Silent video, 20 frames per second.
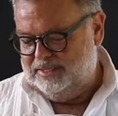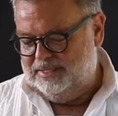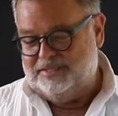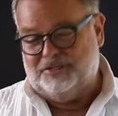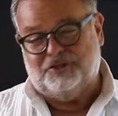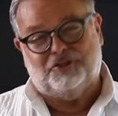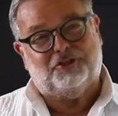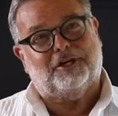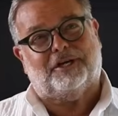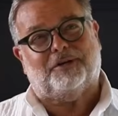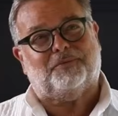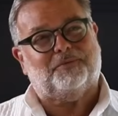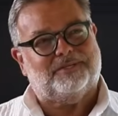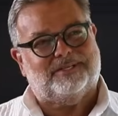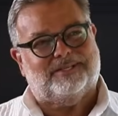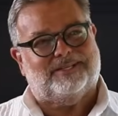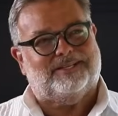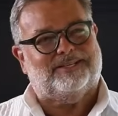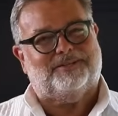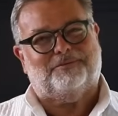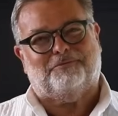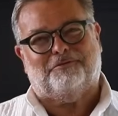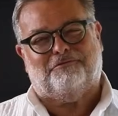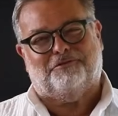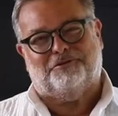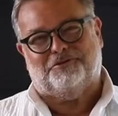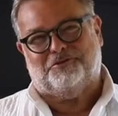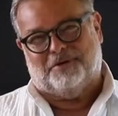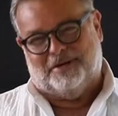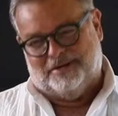the chicken was in the
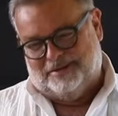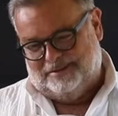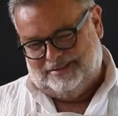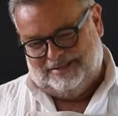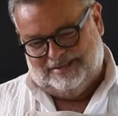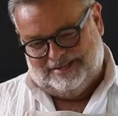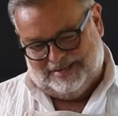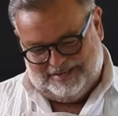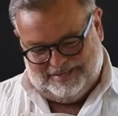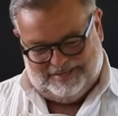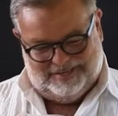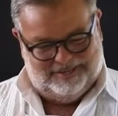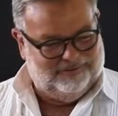refrigerator. Like, I didn't